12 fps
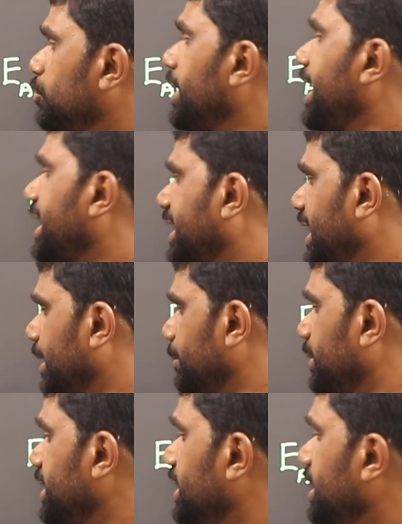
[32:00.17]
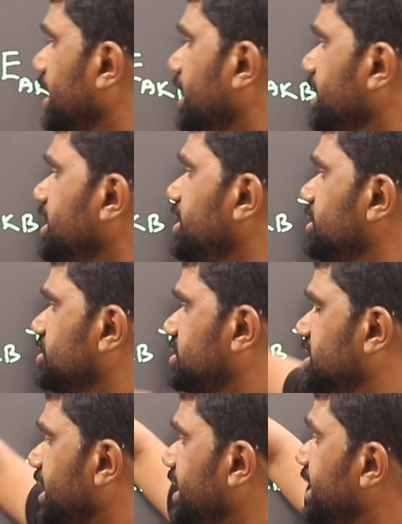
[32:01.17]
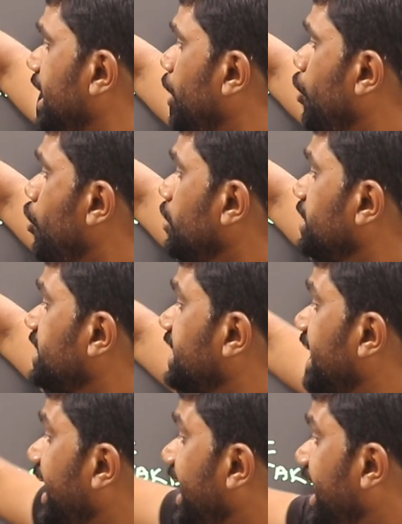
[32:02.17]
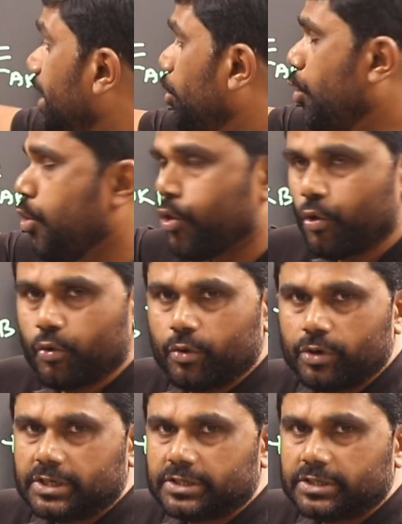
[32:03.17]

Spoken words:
to AKB is along KO,